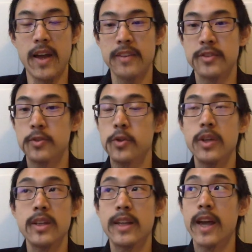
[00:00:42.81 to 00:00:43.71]
So you
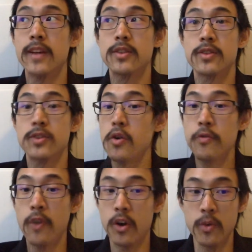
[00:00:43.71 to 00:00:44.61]
can get so
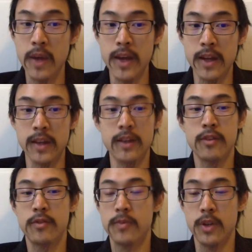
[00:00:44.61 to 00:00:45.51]
far away
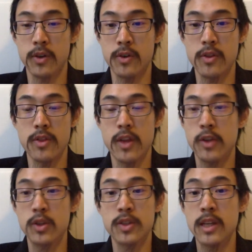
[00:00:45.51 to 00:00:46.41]
from the Earth that you
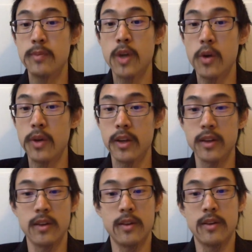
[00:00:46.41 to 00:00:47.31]
just keep going.
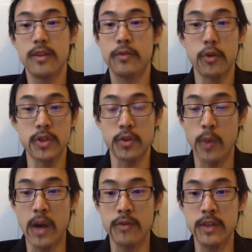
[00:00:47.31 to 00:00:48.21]
The force of
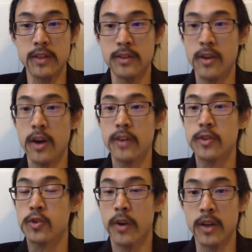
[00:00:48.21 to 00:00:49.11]
gravity is not
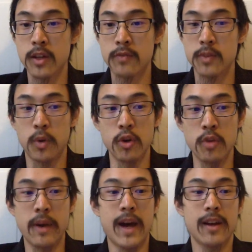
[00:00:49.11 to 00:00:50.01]
strong enough to pull you
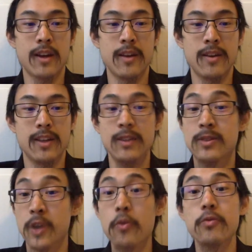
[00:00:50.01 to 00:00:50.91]
back. You
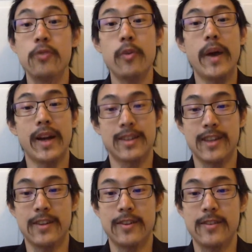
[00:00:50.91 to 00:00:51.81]
don't fall back down.